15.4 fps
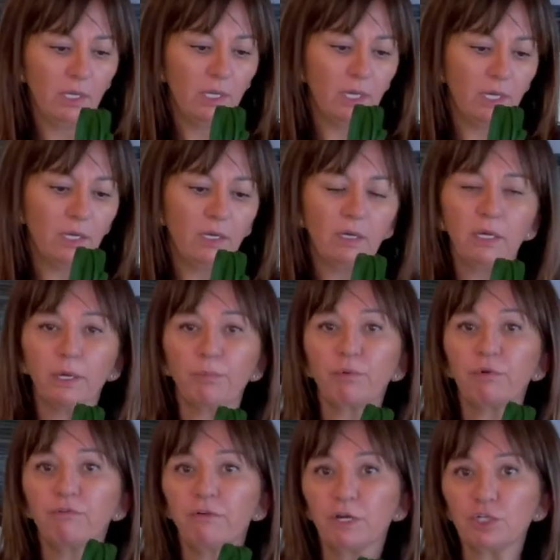a
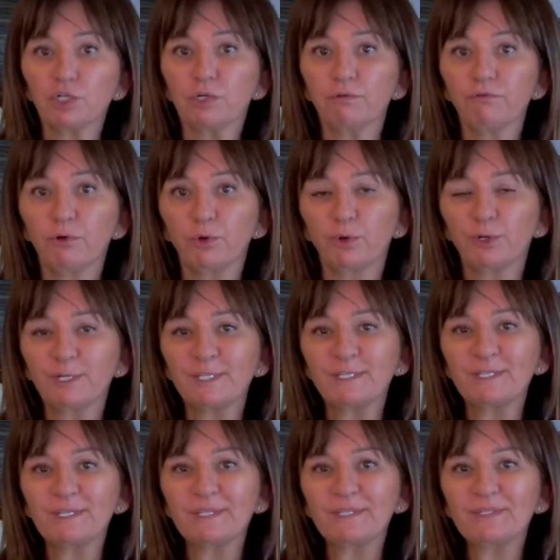professional florist.
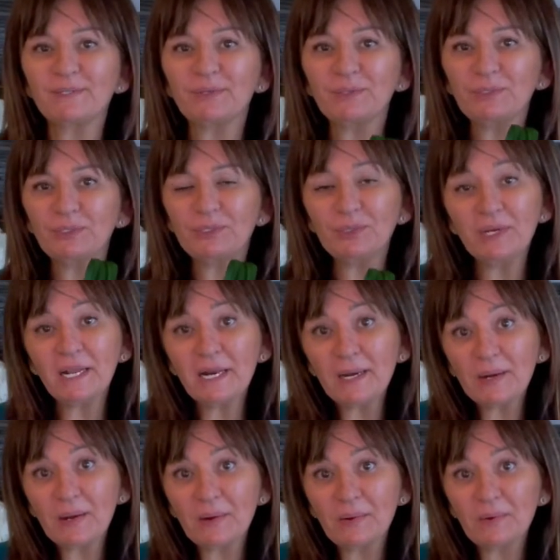So do that at
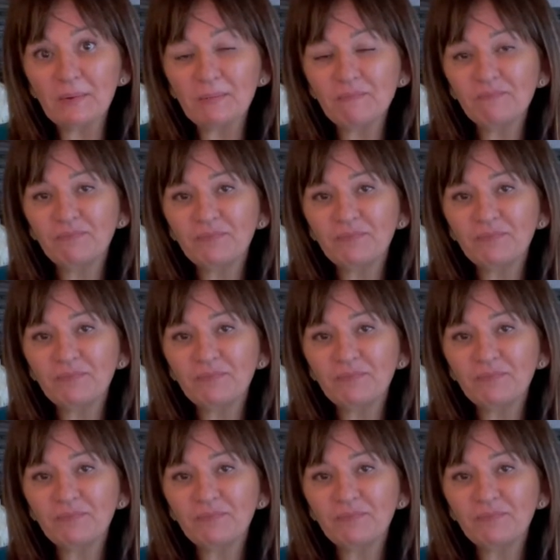home.